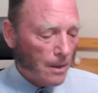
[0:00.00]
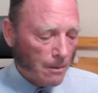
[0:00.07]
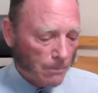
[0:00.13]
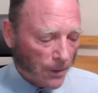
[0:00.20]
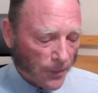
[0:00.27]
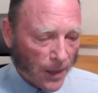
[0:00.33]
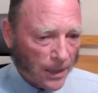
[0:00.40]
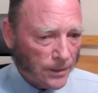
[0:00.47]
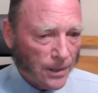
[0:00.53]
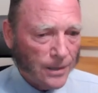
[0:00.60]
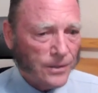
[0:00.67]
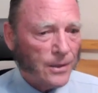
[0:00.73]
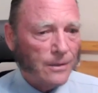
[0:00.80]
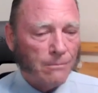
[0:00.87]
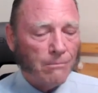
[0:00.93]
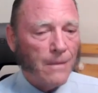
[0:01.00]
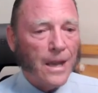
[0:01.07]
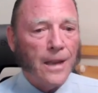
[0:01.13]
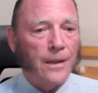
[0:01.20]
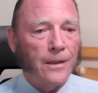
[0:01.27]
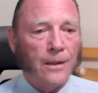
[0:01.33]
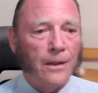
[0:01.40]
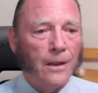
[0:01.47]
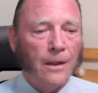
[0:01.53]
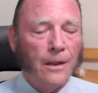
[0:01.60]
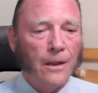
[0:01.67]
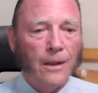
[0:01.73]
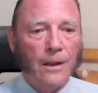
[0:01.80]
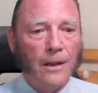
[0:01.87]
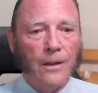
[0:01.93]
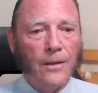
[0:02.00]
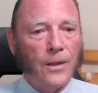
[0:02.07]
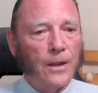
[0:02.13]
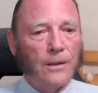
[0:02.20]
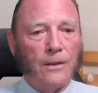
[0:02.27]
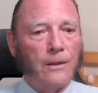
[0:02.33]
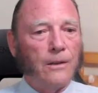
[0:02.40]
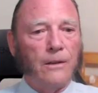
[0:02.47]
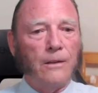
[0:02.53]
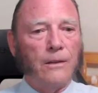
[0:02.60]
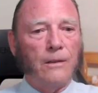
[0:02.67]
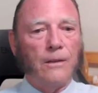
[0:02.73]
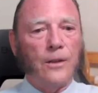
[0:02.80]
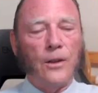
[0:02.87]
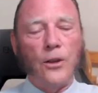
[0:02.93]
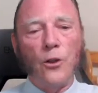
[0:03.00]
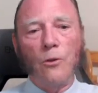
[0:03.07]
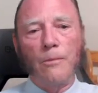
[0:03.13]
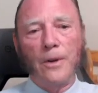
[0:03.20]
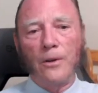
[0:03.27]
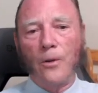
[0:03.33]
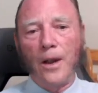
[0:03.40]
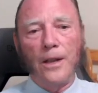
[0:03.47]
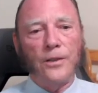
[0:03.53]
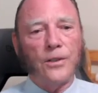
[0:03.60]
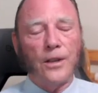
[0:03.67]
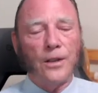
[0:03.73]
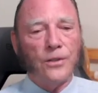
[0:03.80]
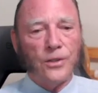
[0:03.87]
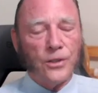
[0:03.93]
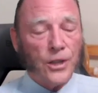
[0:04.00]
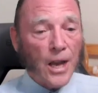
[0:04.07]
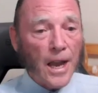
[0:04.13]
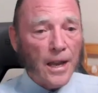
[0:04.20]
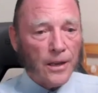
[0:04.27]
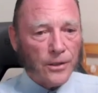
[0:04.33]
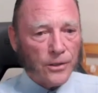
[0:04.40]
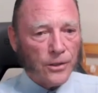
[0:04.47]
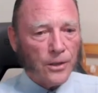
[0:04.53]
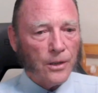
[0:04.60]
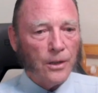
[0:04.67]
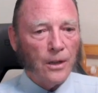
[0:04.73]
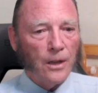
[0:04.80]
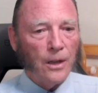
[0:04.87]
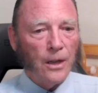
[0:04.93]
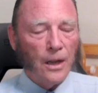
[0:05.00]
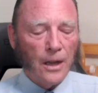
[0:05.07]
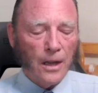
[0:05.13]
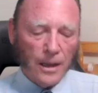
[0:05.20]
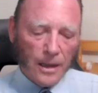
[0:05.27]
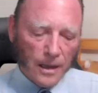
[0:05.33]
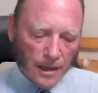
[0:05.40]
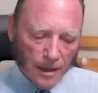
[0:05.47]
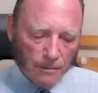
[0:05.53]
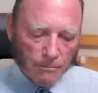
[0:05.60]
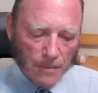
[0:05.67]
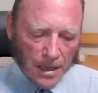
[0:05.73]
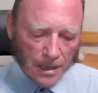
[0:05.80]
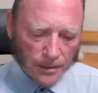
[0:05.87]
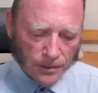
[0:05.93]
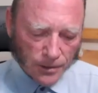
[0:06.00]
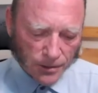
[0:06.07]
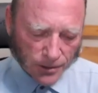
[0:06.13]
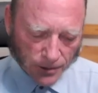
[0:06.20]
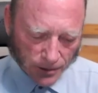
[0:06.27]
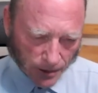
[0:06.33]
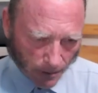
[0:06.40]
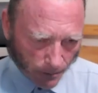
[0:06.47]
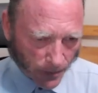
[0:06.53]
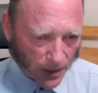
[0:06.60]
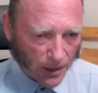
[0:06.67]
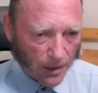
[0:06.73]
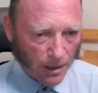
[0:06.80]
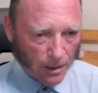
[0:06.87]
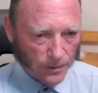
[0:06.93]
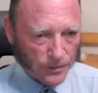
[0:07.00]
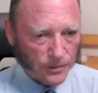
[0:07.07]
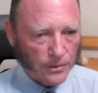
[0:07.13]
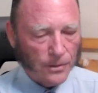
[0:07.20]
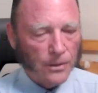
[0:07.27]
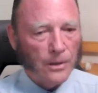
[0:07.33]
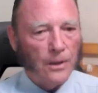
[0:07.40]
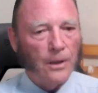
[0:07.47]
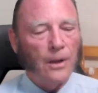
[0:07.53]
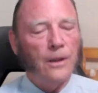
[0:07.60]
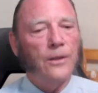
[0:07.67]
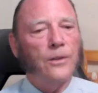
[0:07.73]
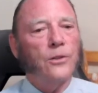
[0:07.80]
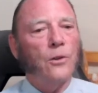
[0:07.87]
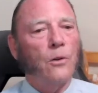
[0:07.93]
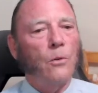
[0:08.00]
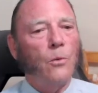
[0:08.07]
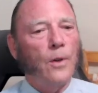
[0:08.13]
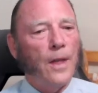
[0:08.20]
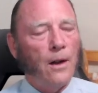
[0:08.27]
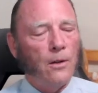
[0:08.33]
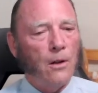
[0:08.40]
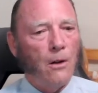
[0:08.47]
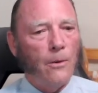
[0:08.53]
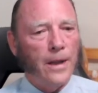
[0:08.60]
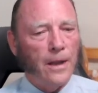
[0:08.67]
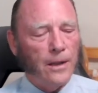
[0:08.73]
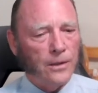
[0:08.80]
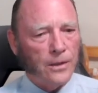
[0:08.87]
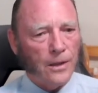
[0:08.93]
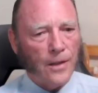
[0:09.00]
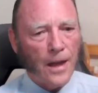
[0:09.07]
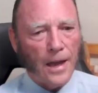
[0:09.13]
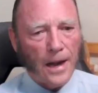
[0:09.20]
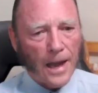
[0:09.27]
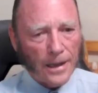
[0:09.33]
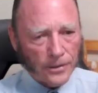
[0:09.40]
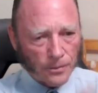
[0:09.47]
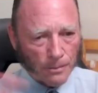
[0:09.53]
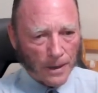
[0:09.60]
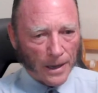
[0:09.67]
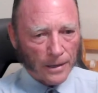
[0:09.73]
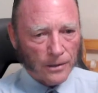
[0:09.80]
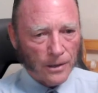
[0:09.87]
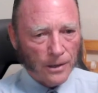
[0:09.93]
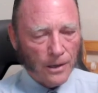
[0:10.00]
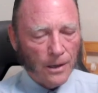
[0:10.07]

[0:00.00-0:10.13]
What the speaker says: But that doesn't mean that the human race has changed. It means something else. So without going into that aspect,